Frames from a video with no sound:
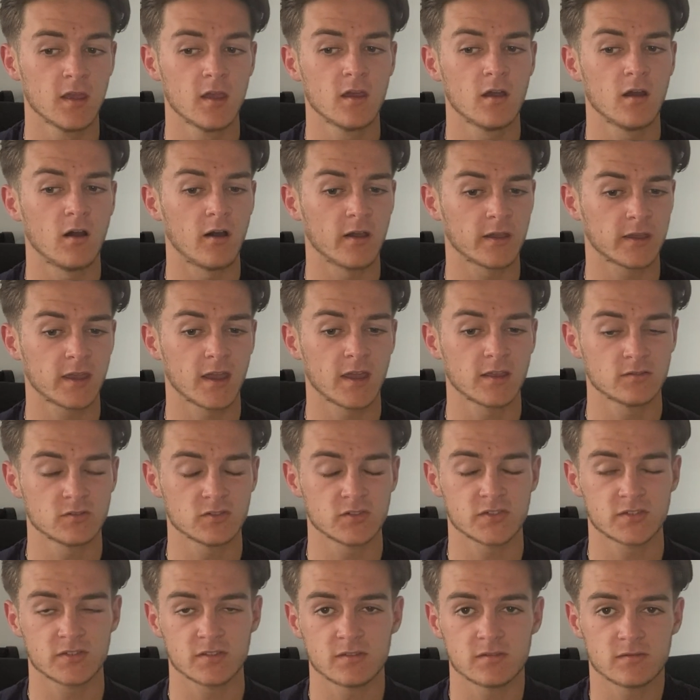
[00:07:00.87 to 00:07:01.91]
I can
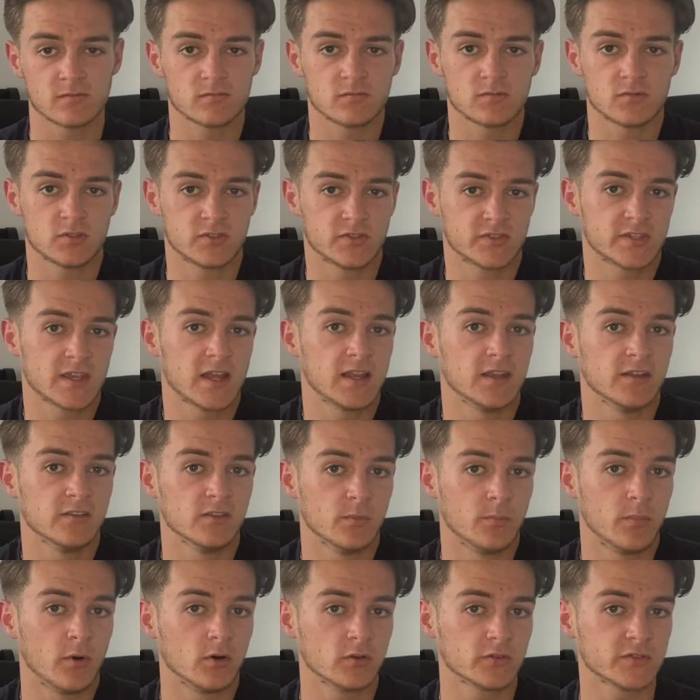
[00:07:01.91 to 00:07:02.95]
just sell it in the
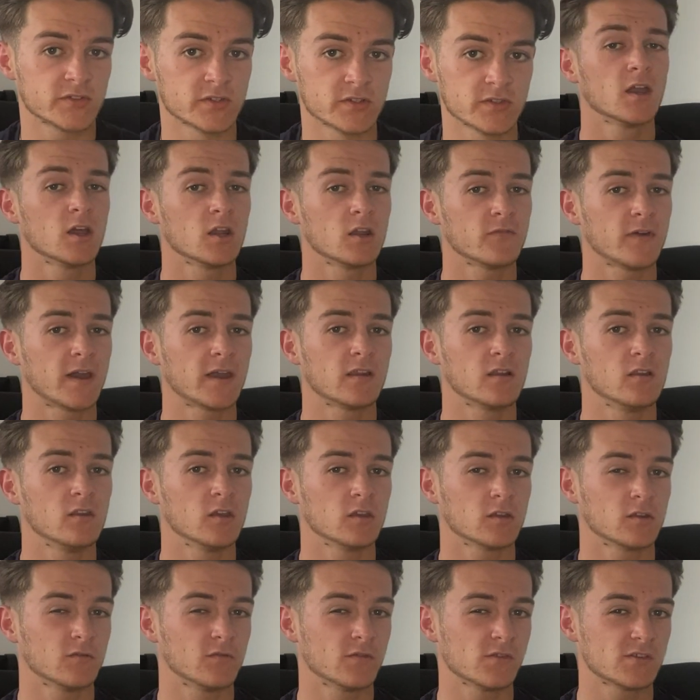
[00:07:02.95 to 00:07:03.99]
boxes. And I've had a
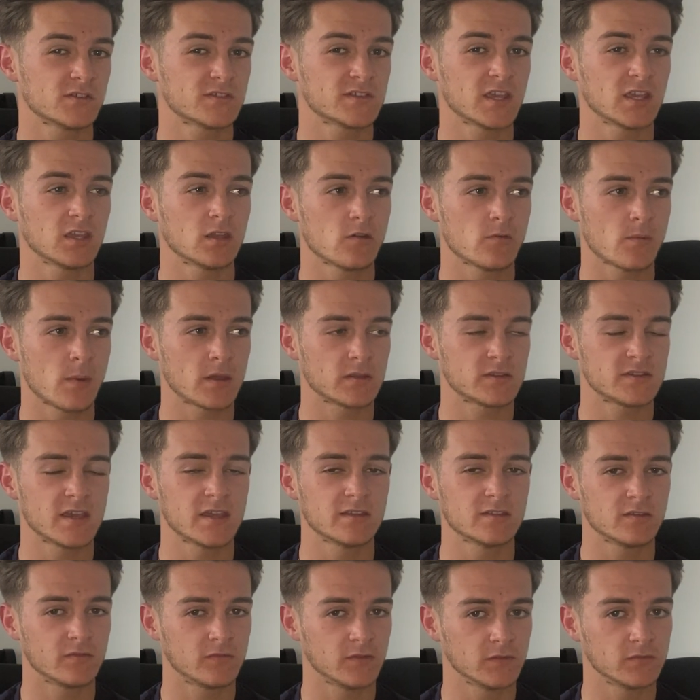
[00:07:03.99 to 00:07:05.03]
look, and for the sake of about
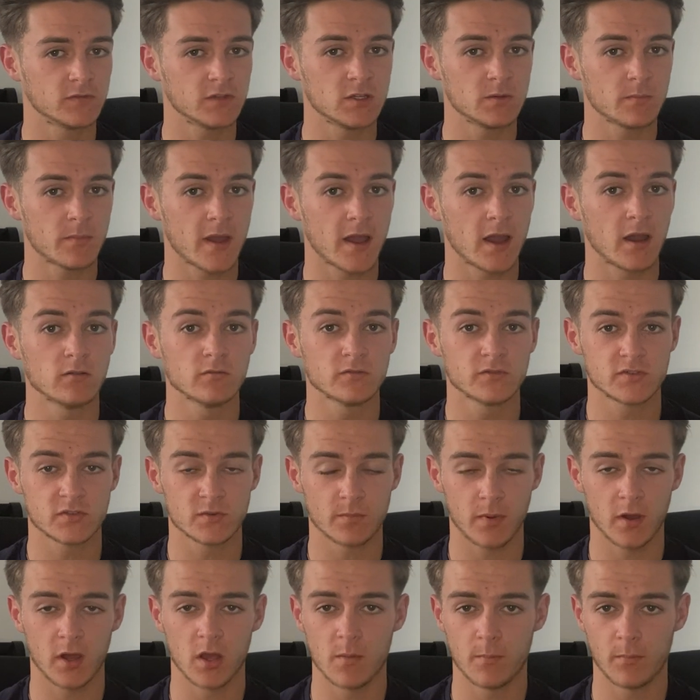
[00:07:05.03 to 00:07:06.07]
£10 to £15 to
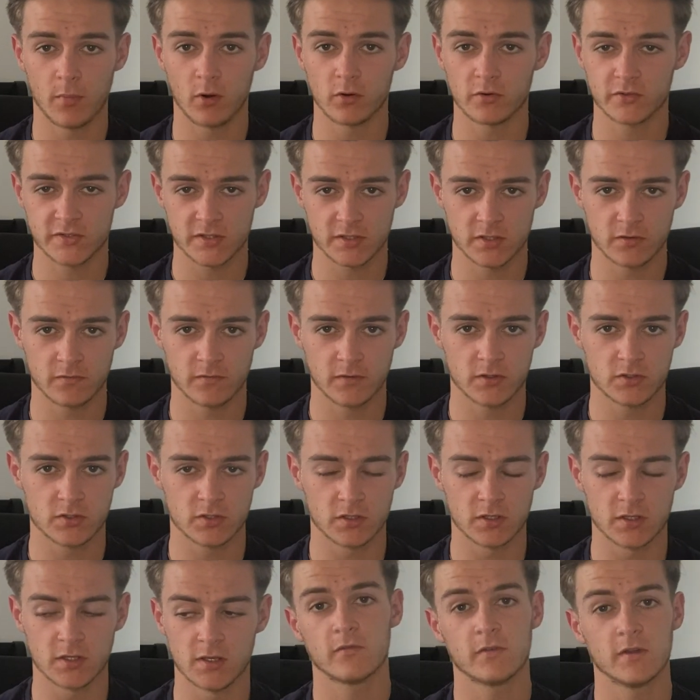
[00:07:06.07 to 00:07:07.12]
buy a box
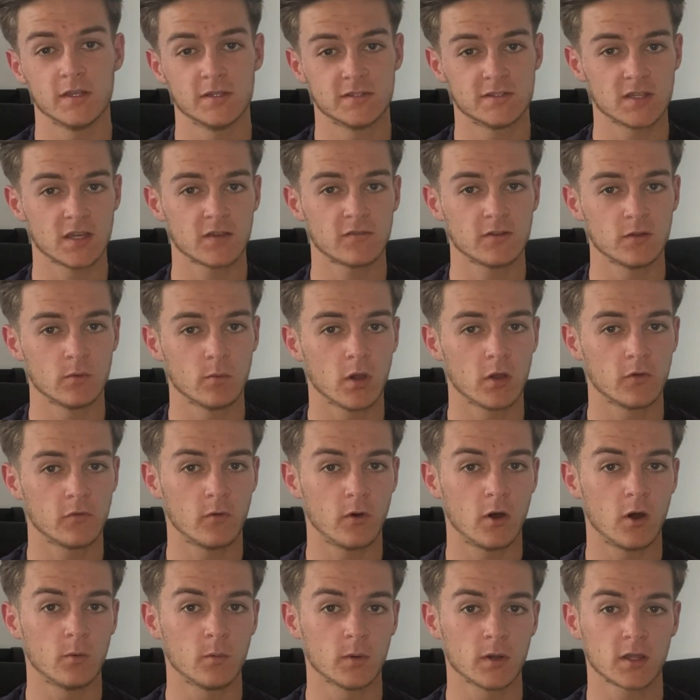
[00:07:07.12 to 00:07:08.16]
individually, it's definitely
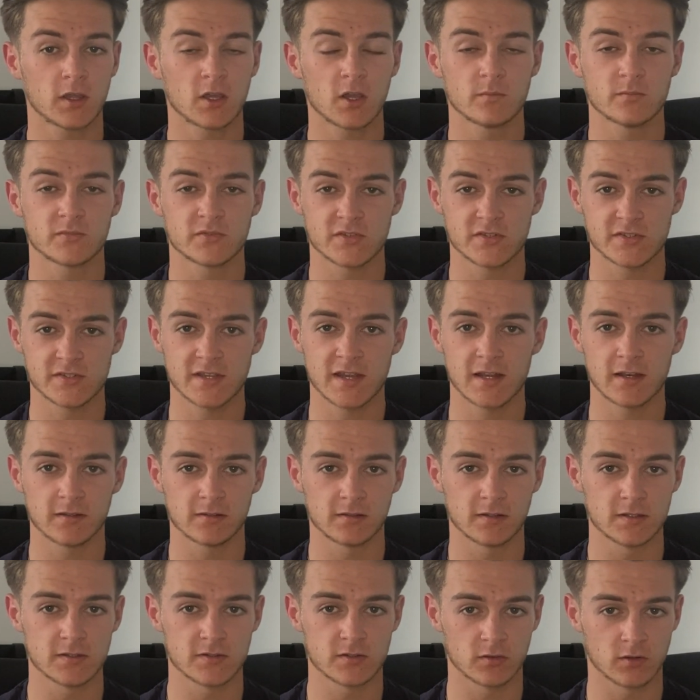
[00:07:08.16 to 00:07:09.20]
worthwhile when it comes to selling
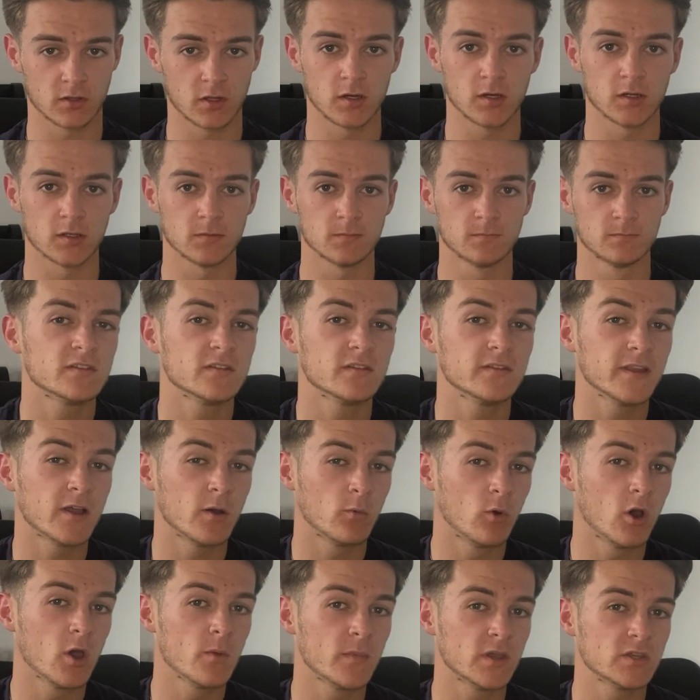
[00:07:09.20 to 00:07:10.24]
these online. Now,
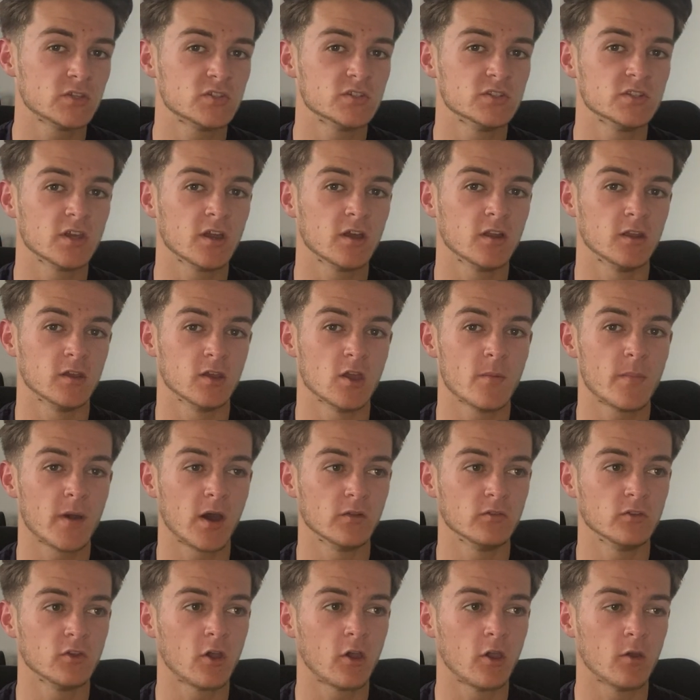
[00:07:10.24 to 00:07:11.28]
what I mentioned earlier
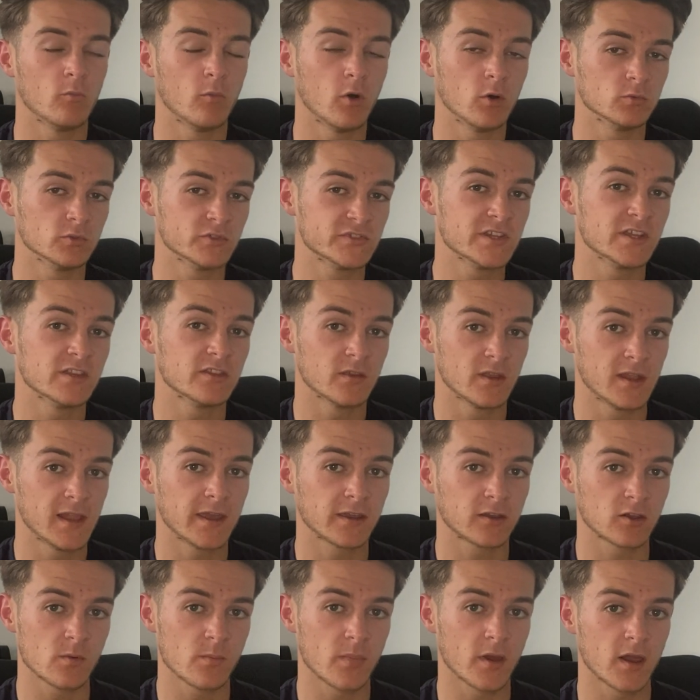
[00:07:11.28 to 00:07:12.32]
about knowing what was in the
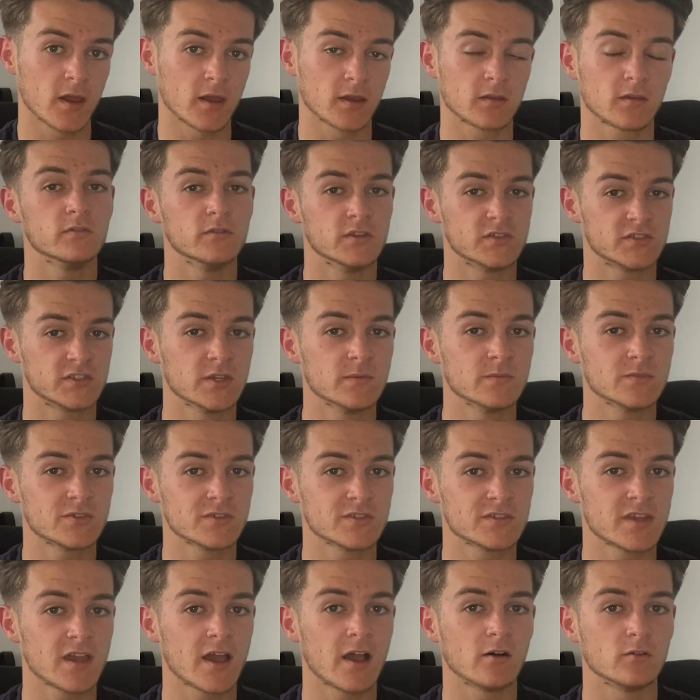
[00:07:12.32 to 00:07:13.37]
Lego bag, the
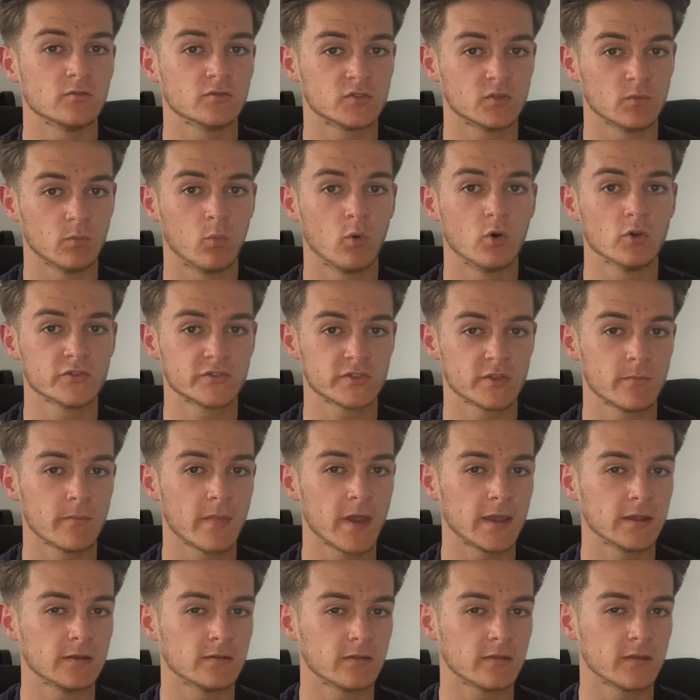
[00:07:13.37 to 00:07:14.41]
Simpsons house was the
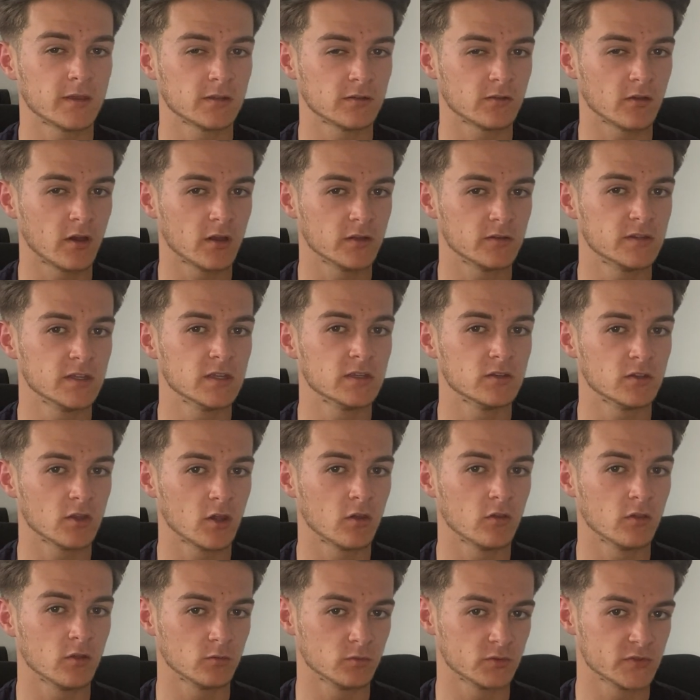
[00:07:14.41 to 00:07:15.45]
main thing that I did
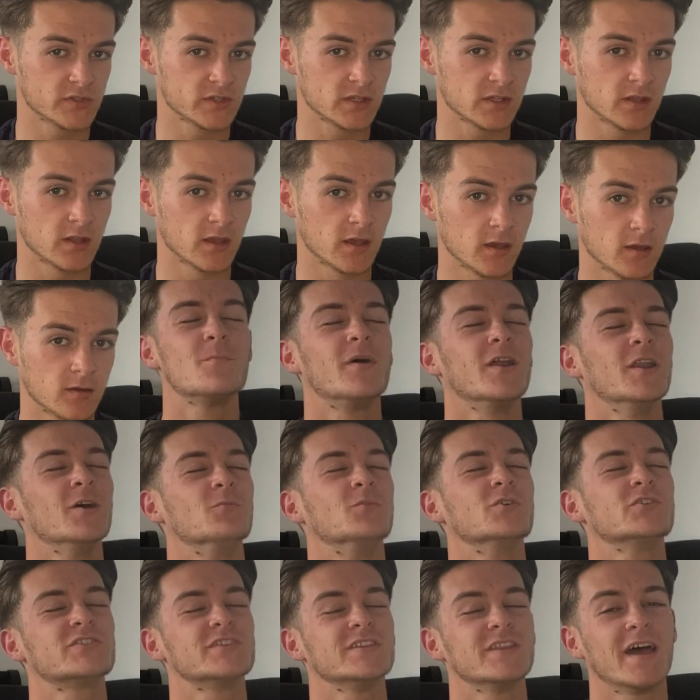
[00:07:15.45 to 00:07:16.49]
know that was in there. But it
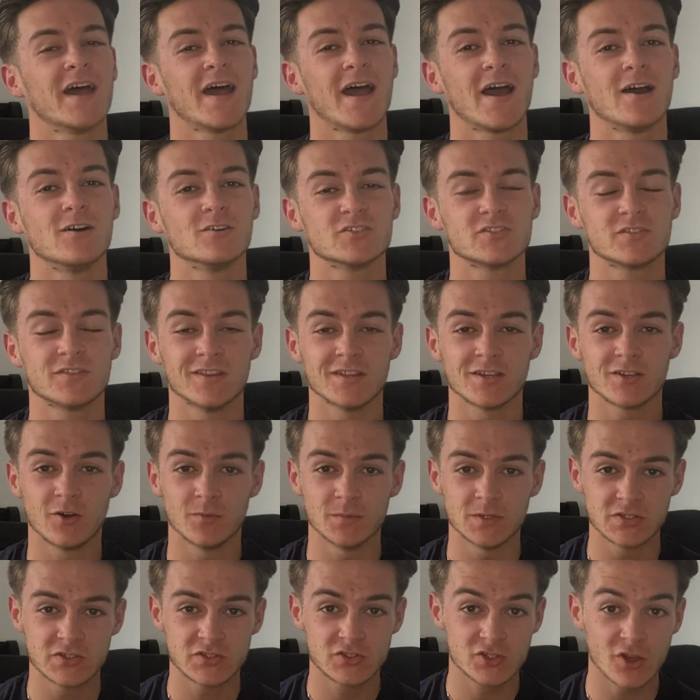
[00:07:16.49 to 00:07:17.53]
wasn't the house that got
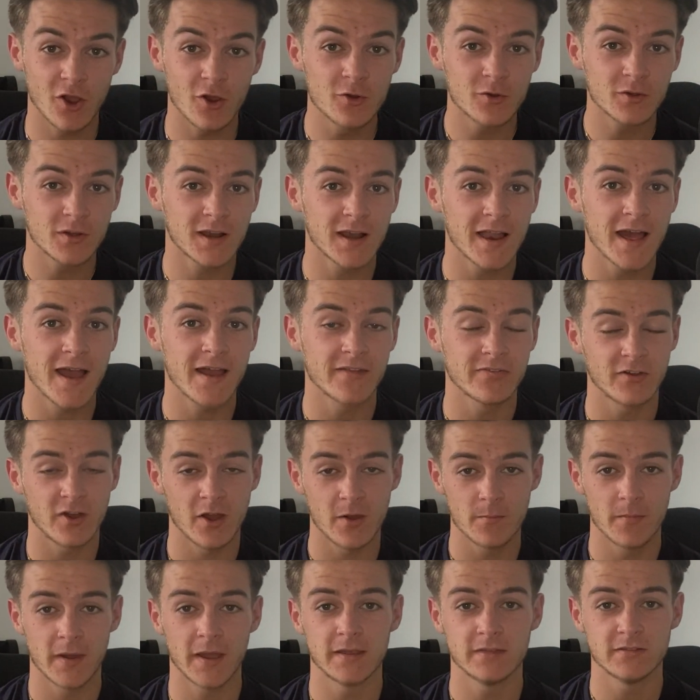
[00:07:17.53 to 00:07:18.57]
me so glad that I
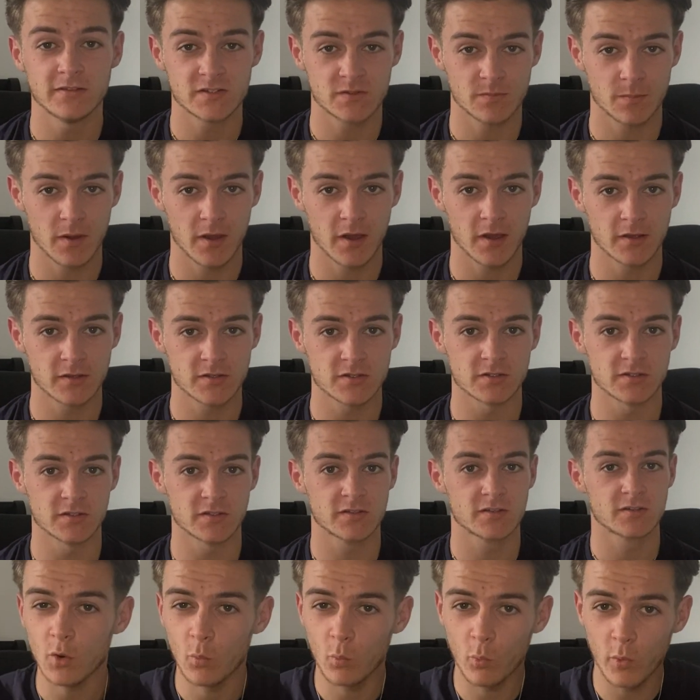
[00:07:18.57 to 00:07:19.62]
made this
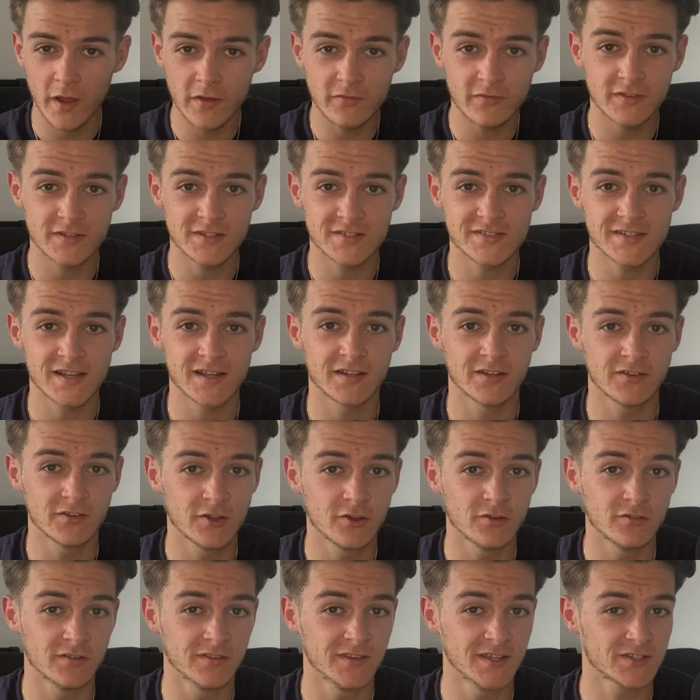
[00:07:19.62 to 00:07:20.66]
purchase. Whether the seller
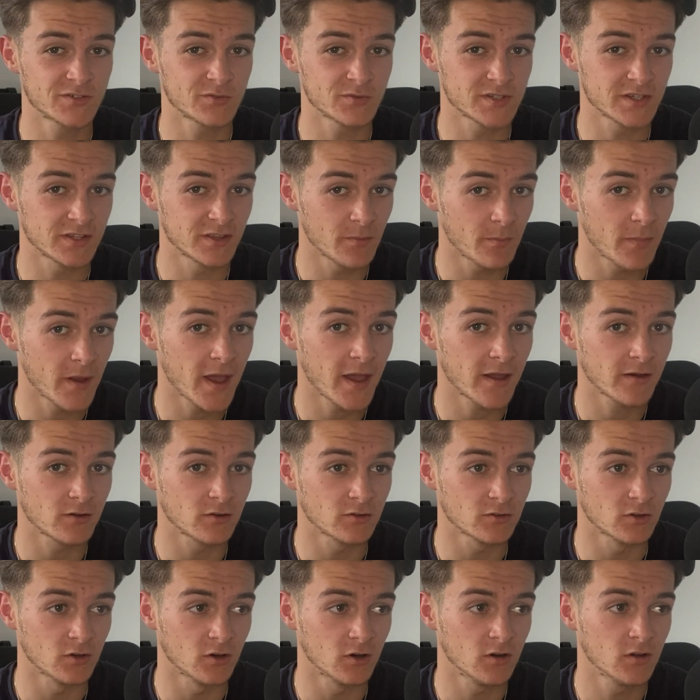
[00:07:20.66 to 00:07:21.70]
knew that this was in the bag or
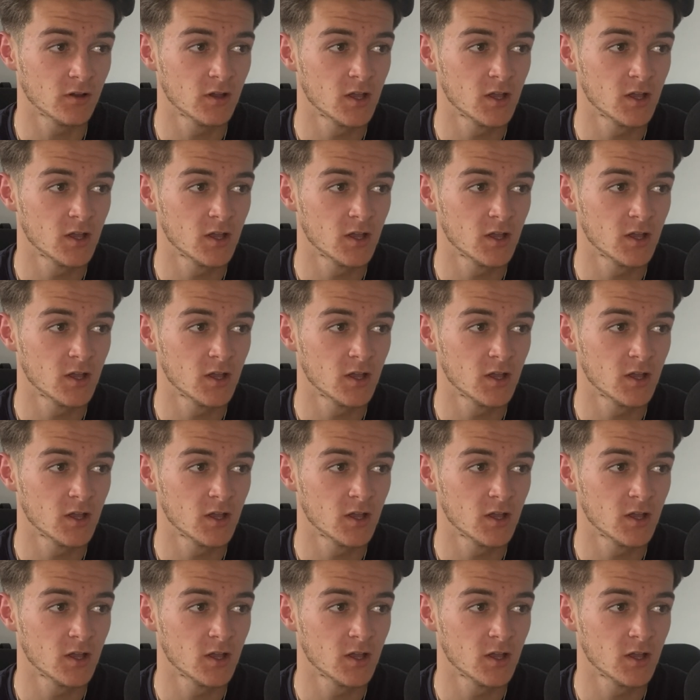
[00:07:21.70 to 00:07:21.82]
not,